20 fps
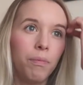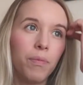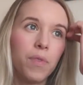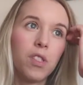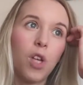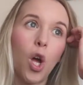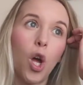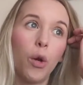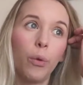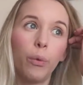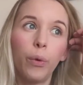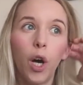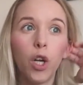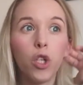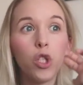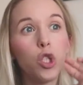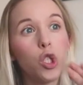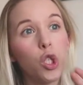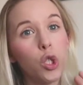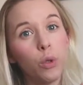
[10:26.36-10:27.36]
So
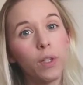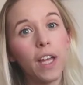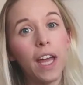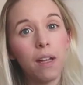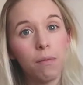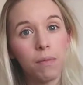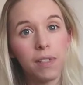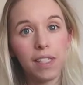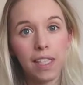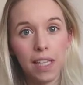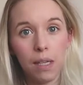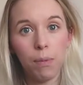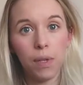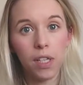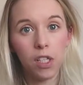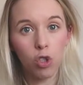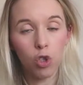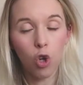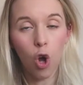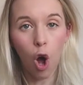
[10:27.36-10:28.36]
I do get him to sleep
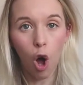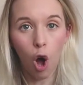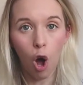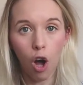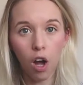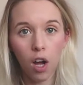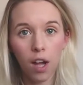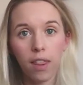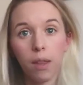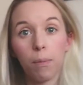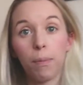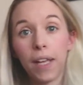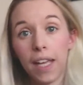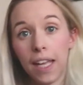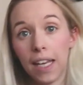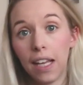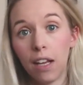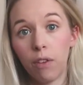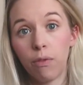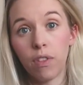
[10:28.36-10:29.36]
in his cot at the
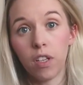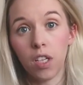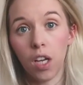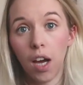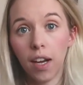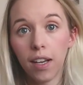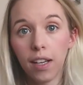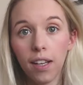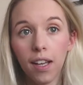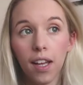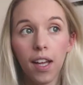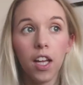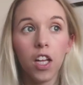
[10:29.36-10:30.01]
beginning of the night,